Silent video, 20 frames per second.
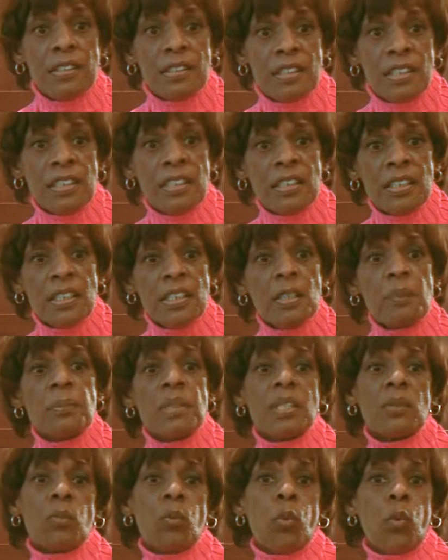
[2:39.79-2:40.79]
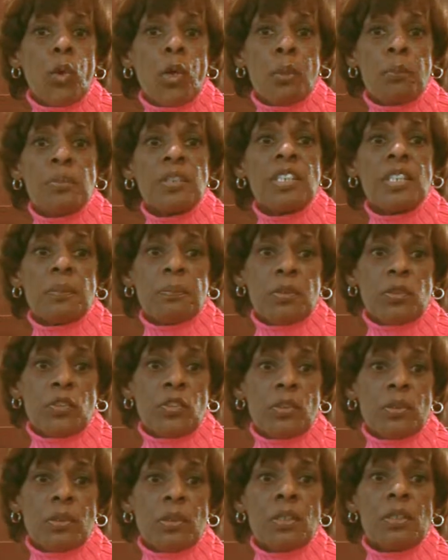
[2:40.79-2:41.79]
this, it needs to be in warm
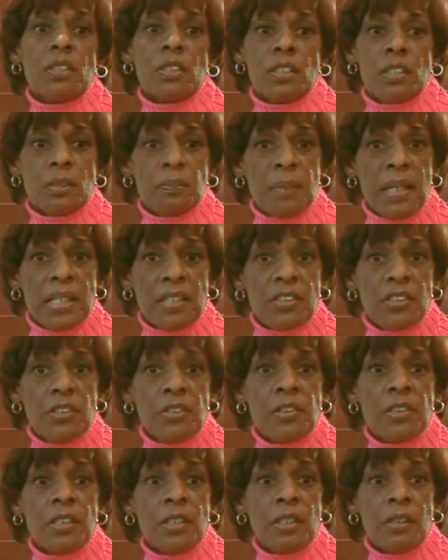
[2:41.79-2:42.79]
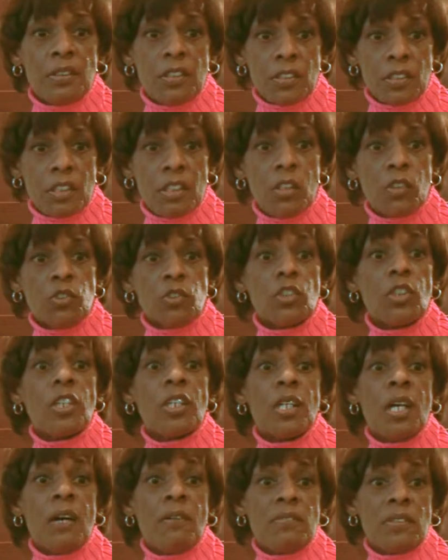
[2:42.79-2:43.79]
temperature. This bacteria, this culture
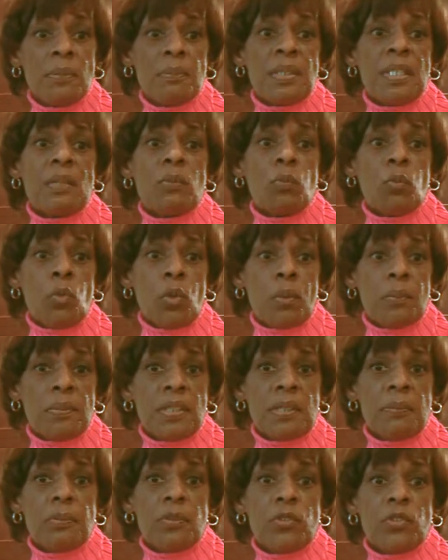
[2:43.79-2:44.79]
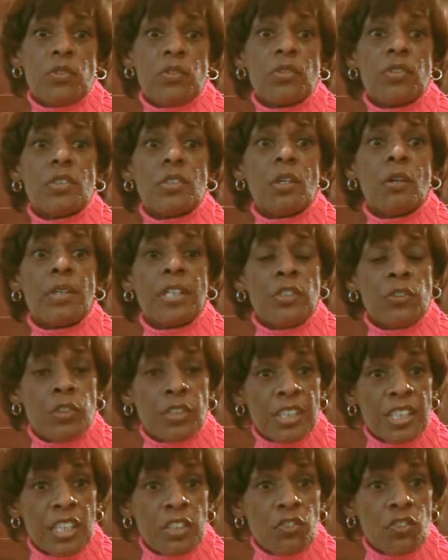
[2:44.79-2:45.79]
loves to be in warm temperatures. So in
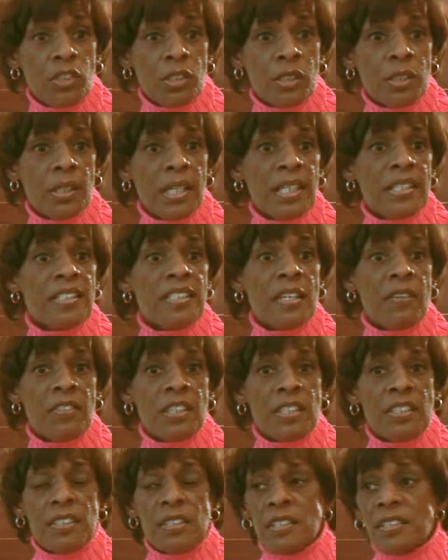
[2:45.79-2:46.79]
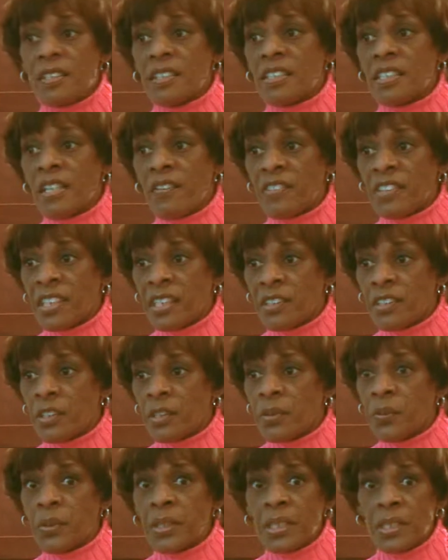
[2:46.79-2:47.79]
your kitchen at 76 to 78
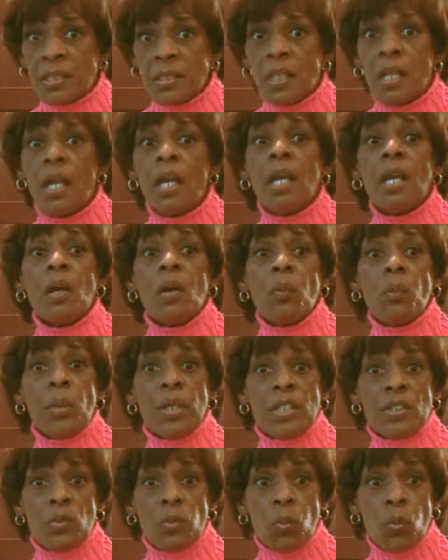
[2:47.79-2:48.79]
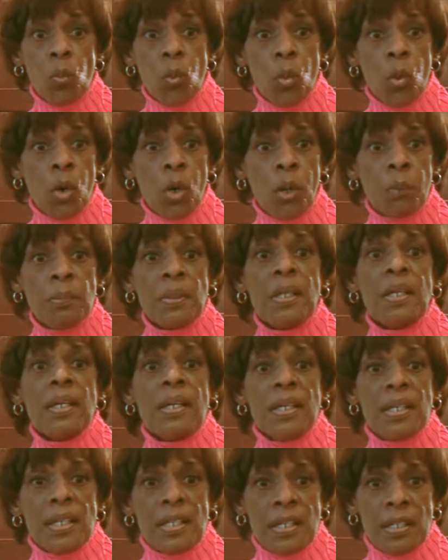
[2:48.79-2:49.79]
degrees, when it's warm,
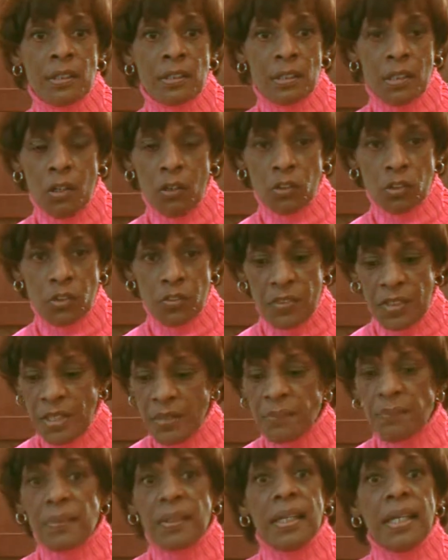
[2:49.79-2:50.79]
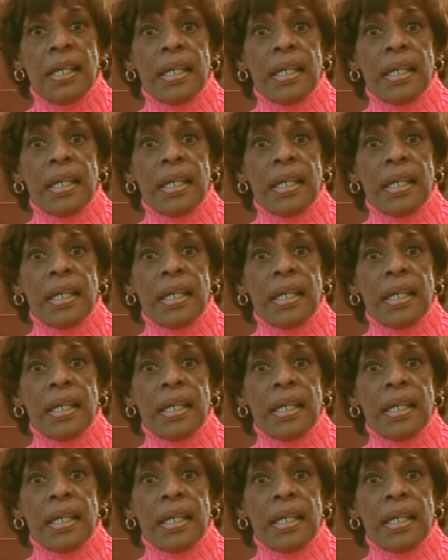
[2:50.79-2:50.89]
it'll cultivate.